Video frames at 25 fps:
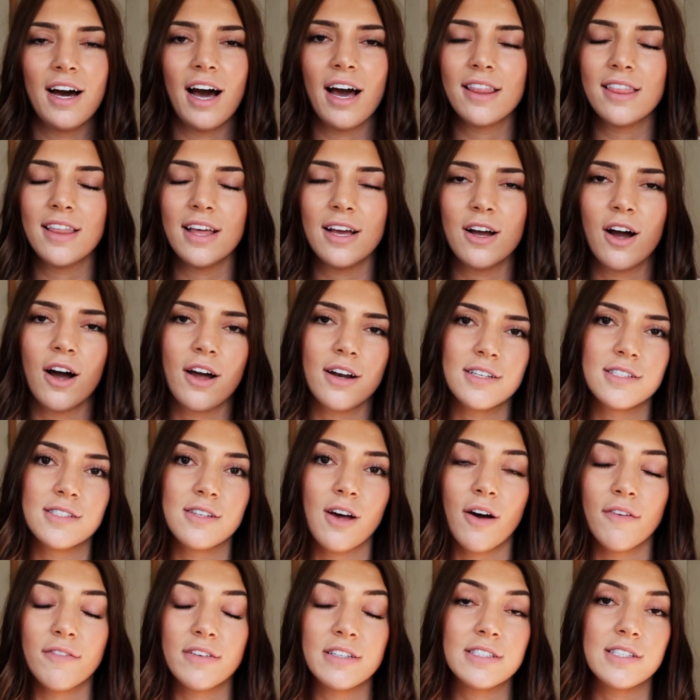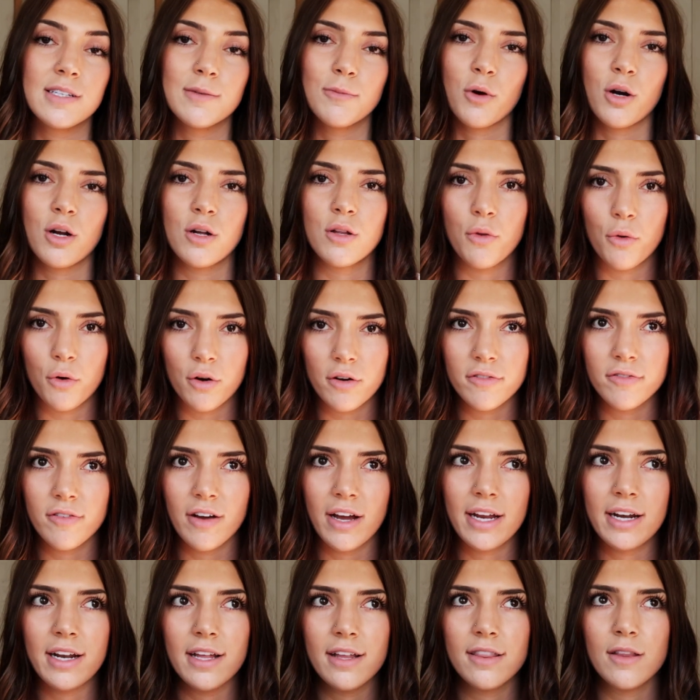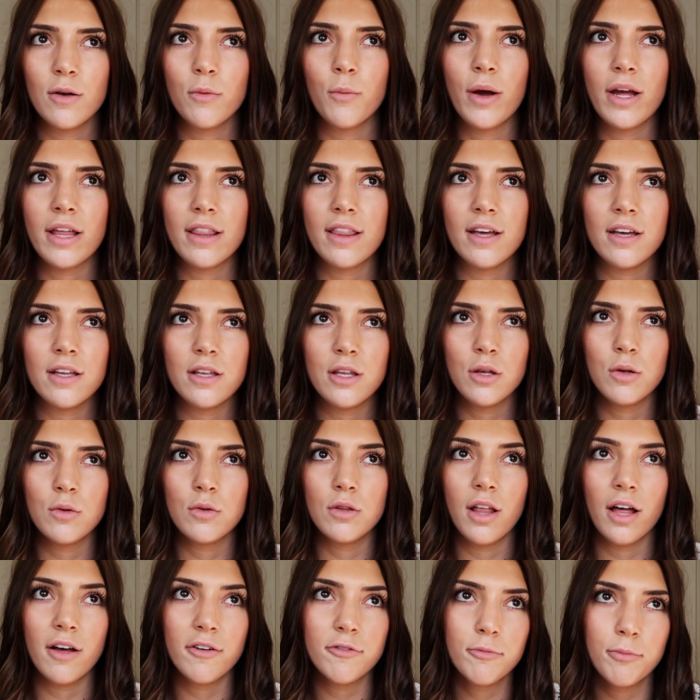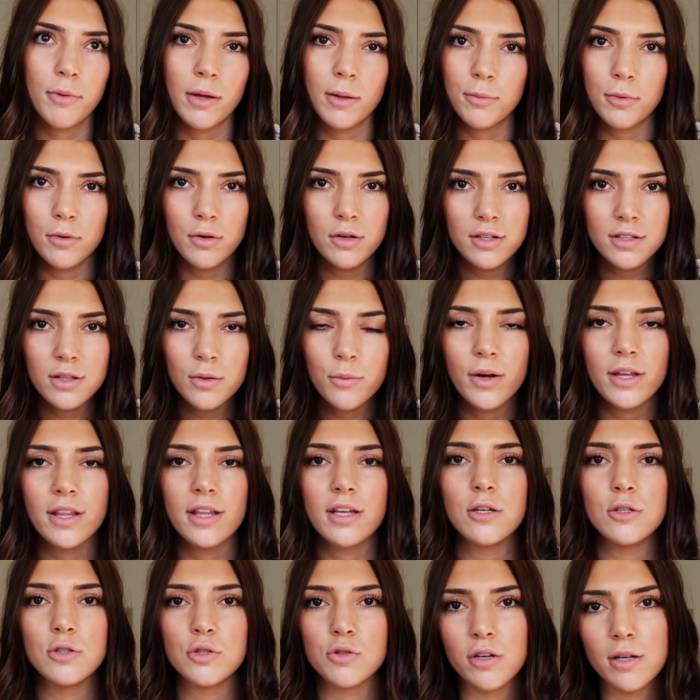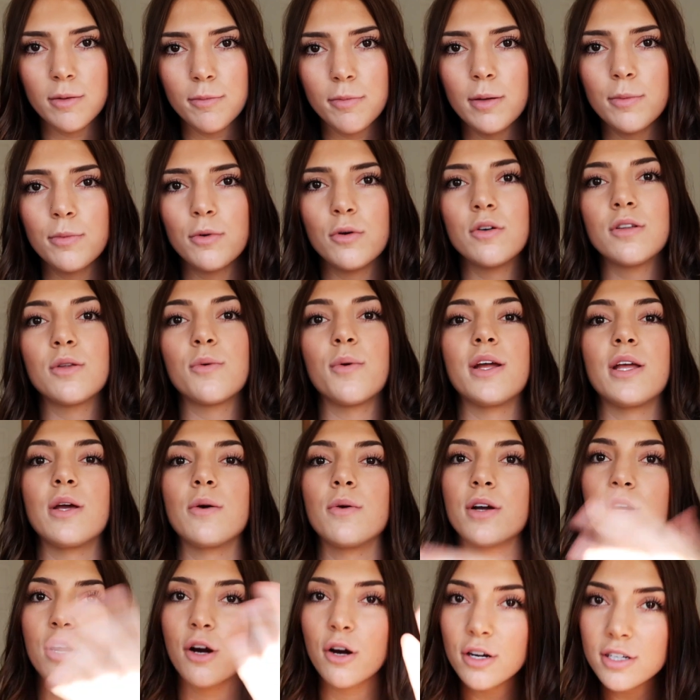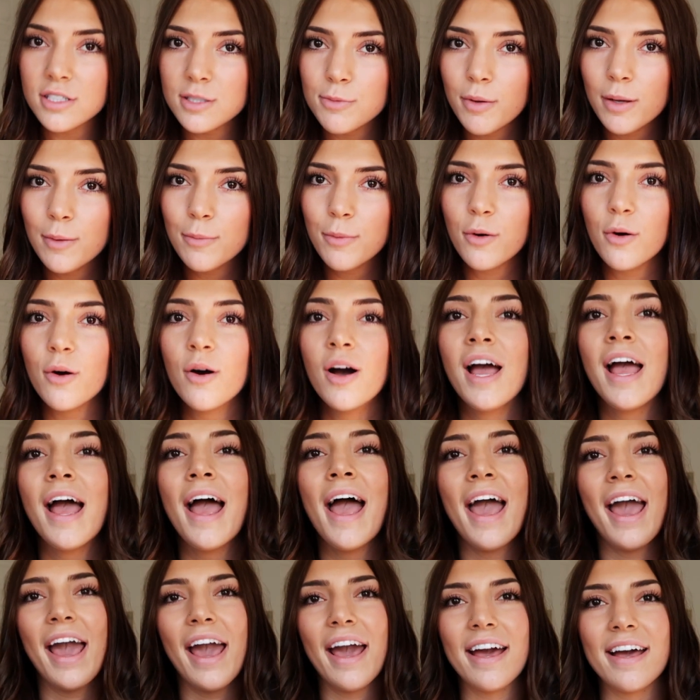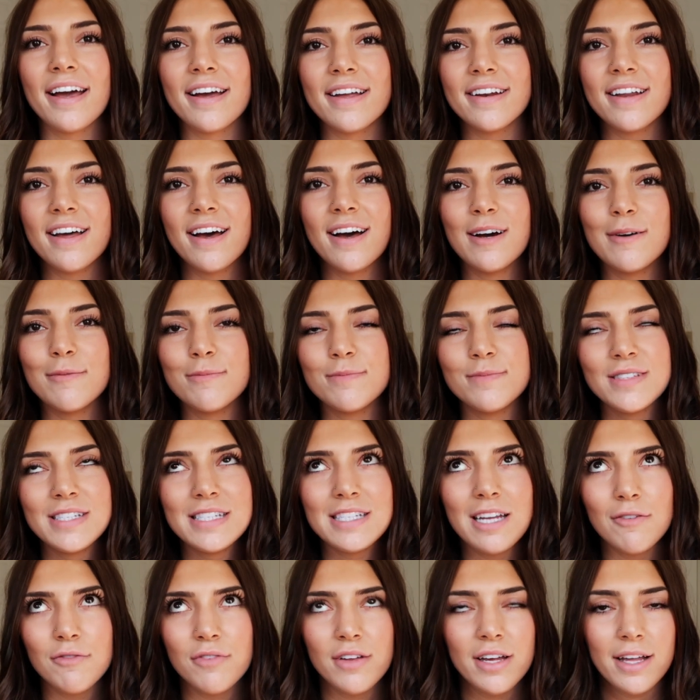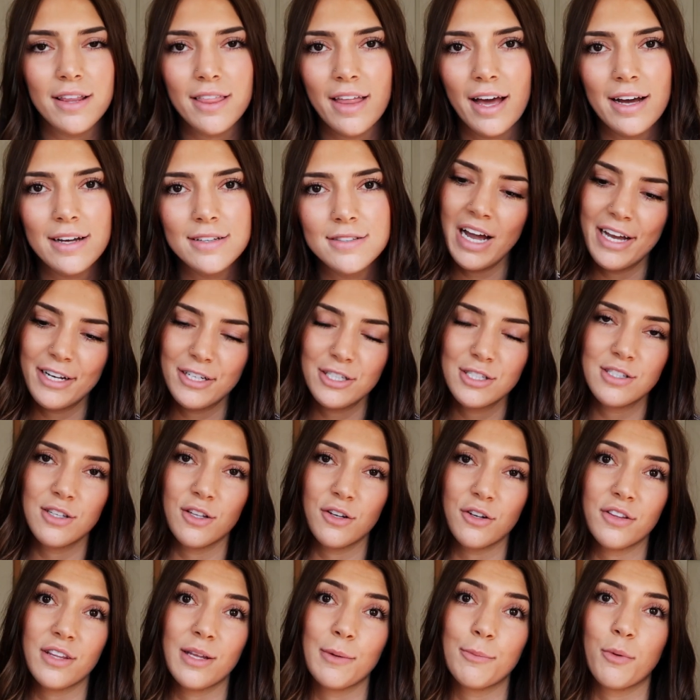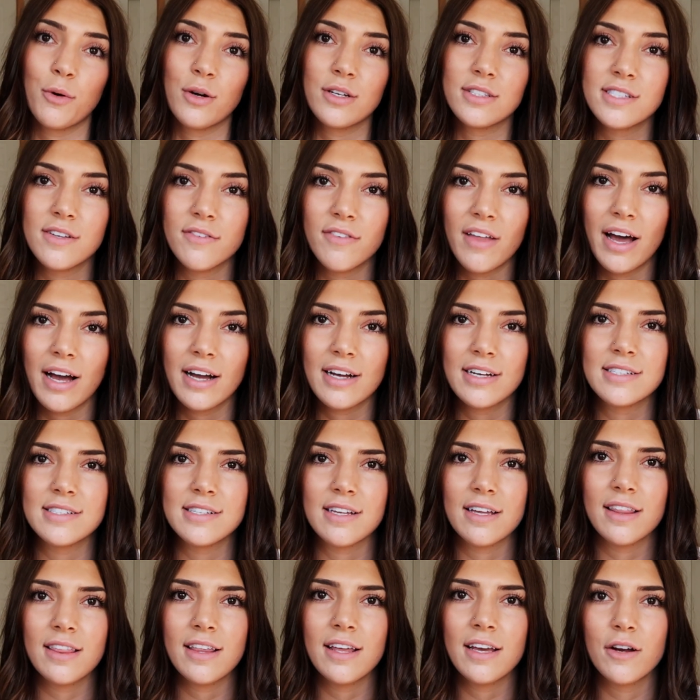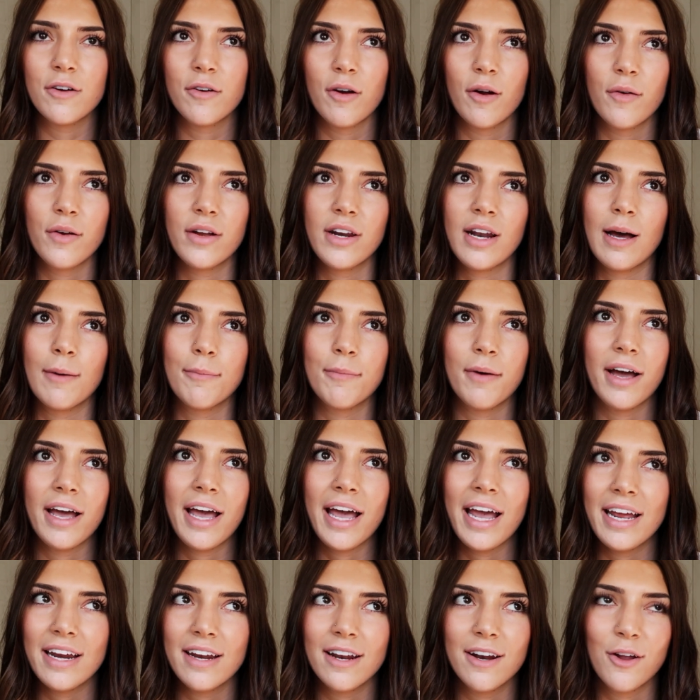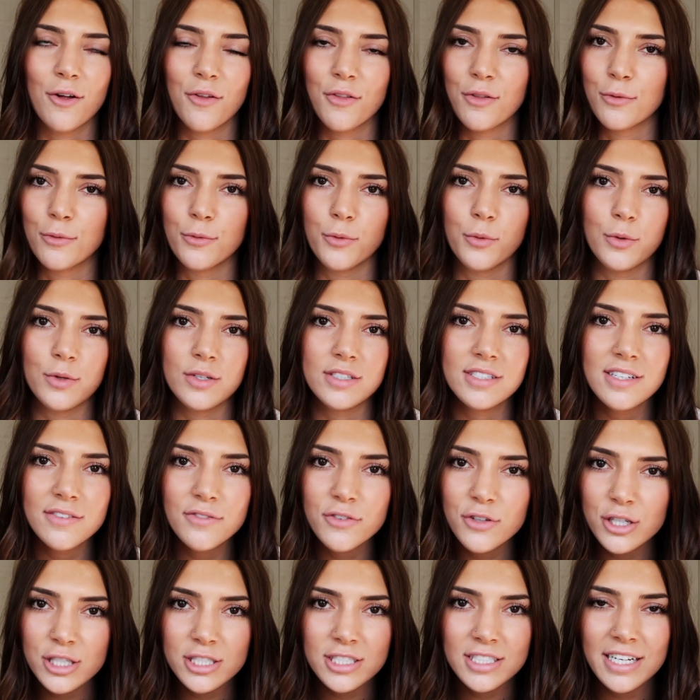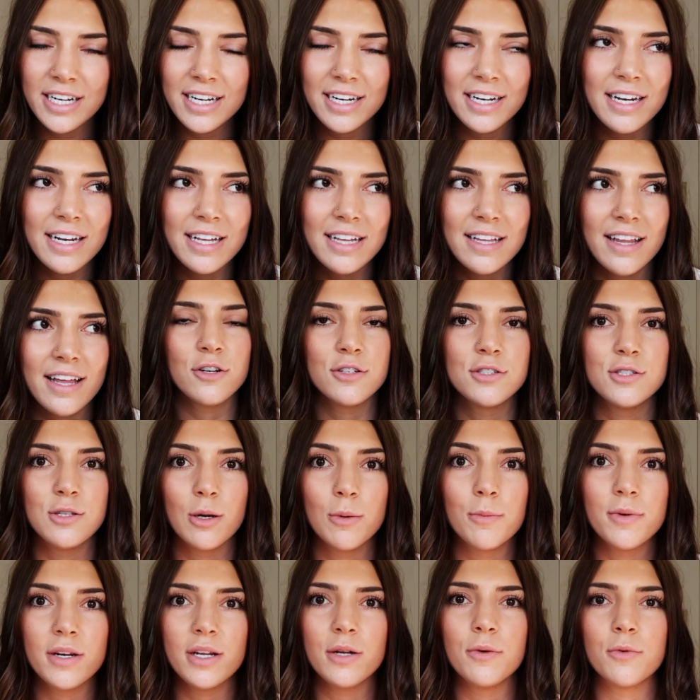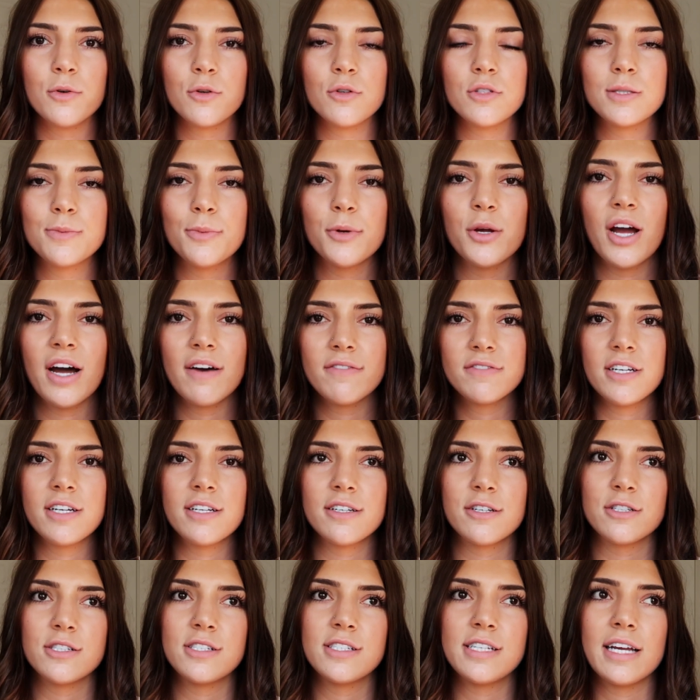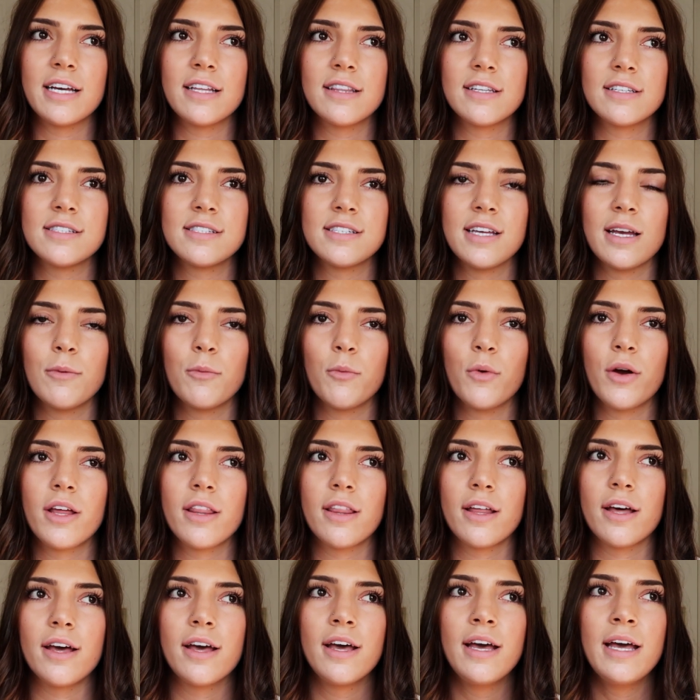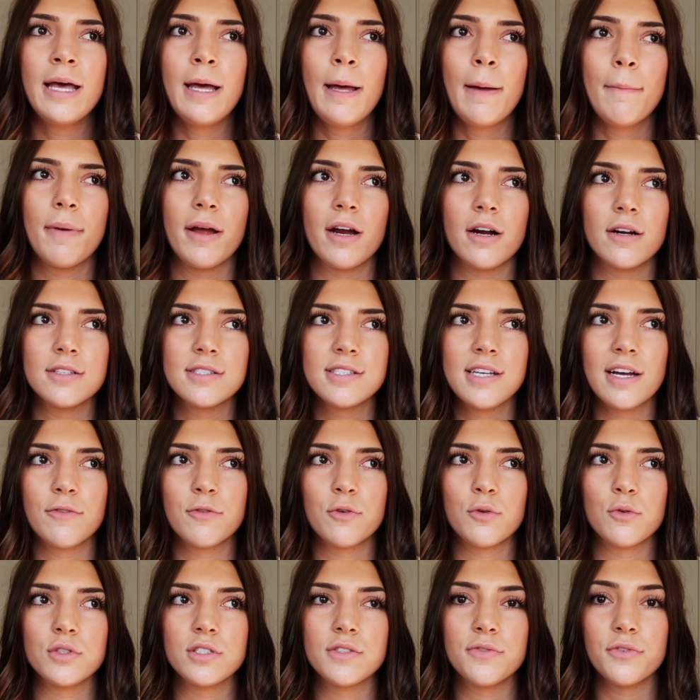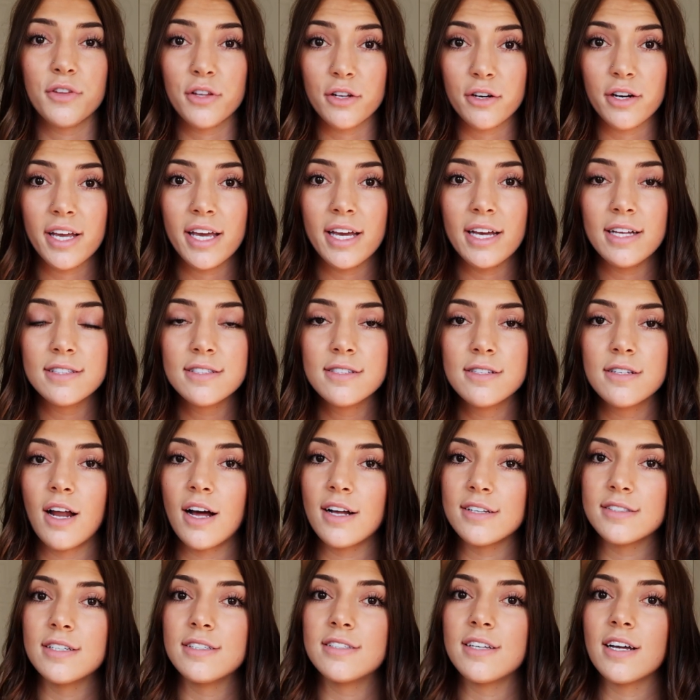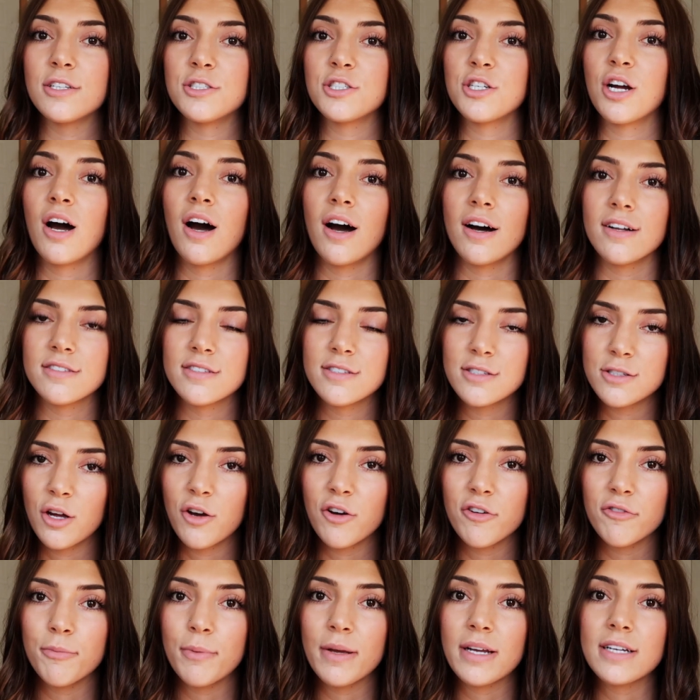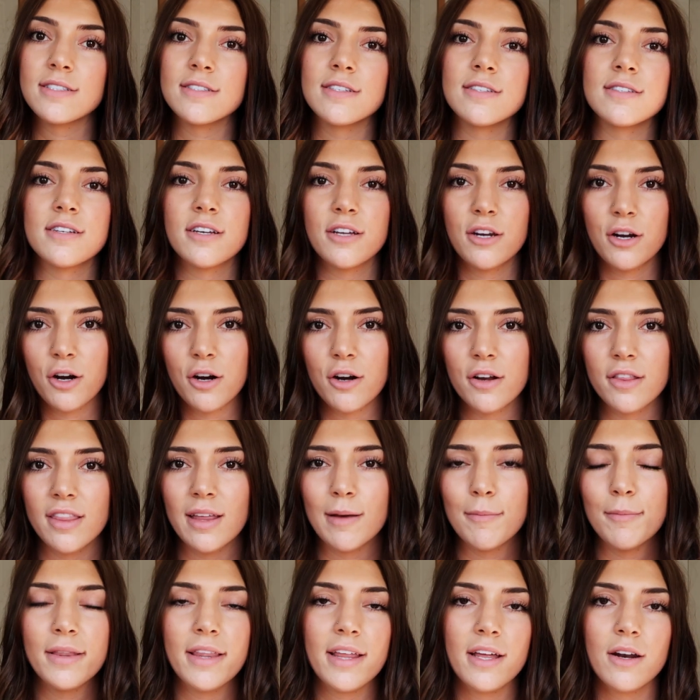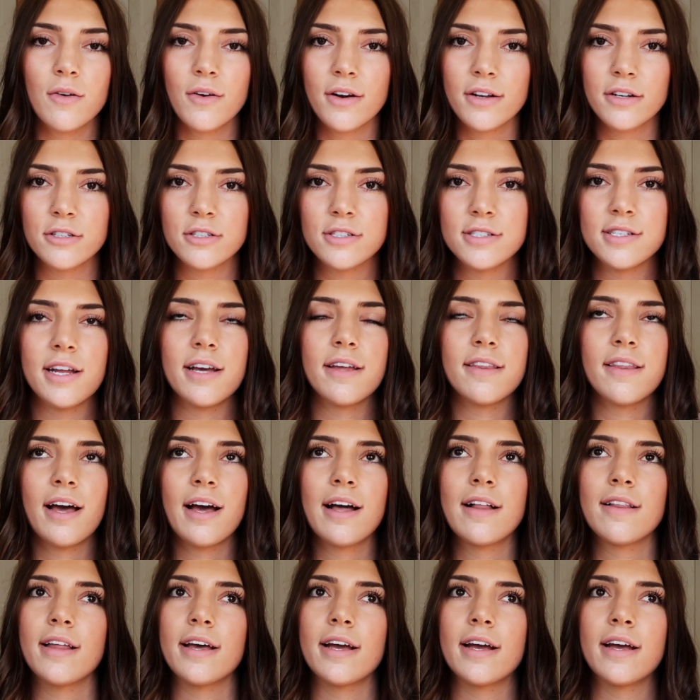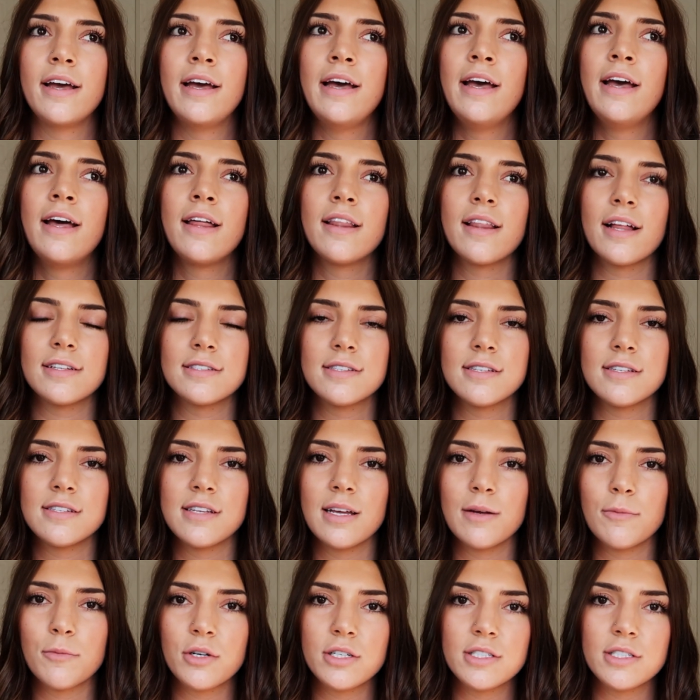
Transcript: I think God is obviously more glorified in the way that you love people, in the way that you treat people, in the way you encourage people, and stuff like that. I just learned the importance of that, because I think growing up I hated all the rules of Christianity. Like, there's so many rules, but you have to understand the same way that parents have rules for their kids not to touch a hot stove because it's gonna hurt them and they don't understand that. Like, that's the same